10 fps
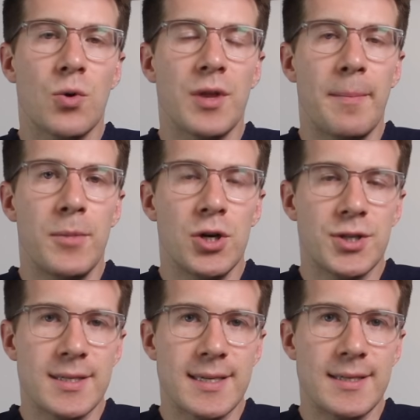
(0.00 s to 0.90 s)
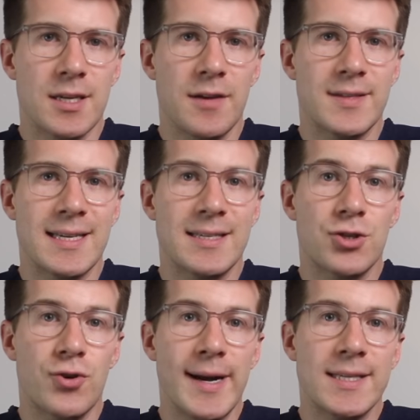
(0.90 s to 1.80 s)
or the emergency services
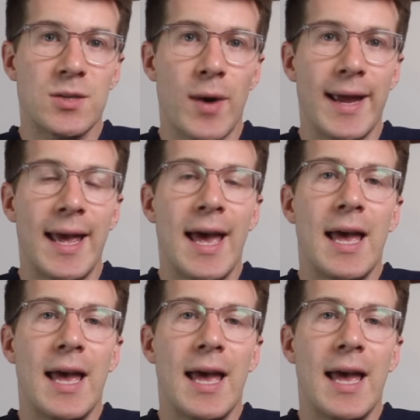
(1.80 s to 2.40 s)
straight away